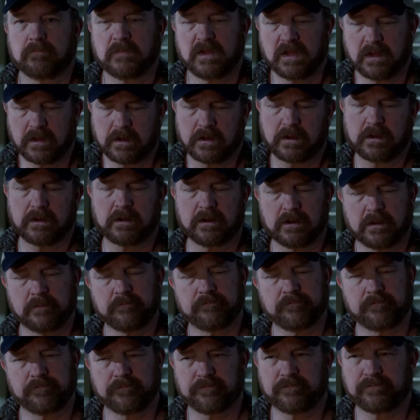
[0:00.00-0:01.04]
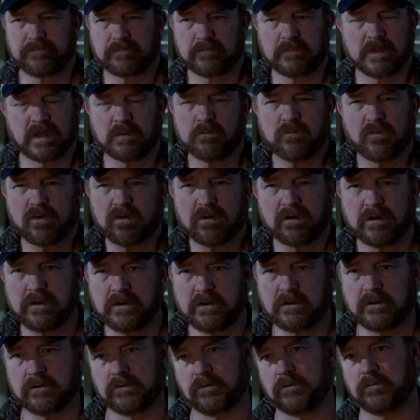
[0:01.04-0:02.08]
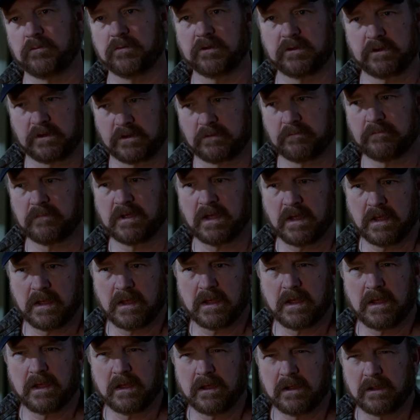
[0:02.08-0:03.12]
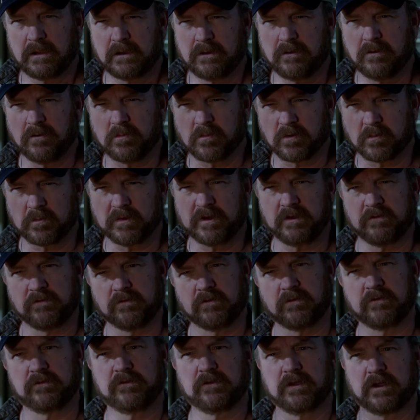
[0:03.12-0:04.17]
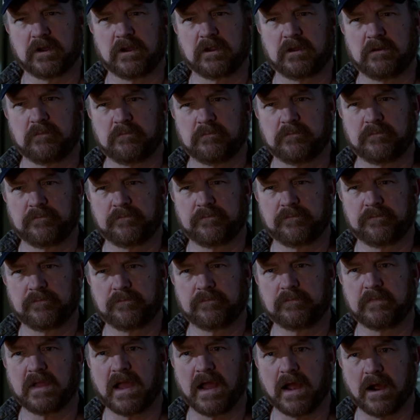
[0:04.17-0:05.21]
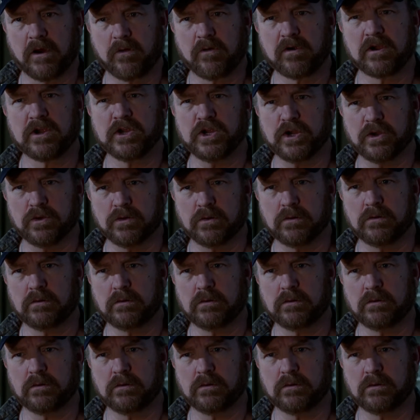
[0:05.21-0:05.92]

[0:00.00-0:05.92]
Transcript: Yeah, I'm, I'm worried too, but humor me for a second. How are you?